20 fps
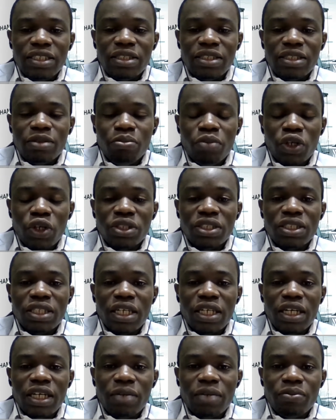month's
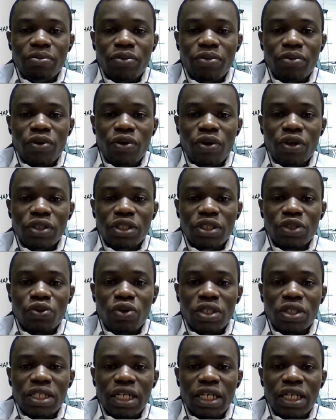or this
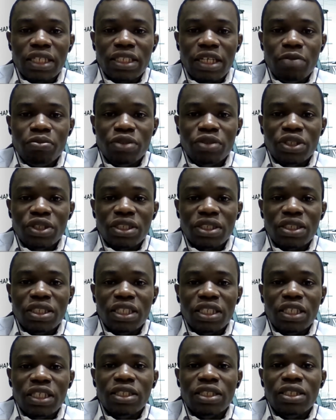quarter's MPC,
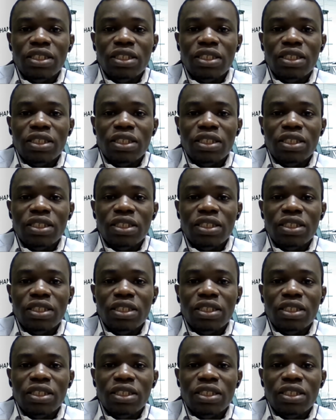then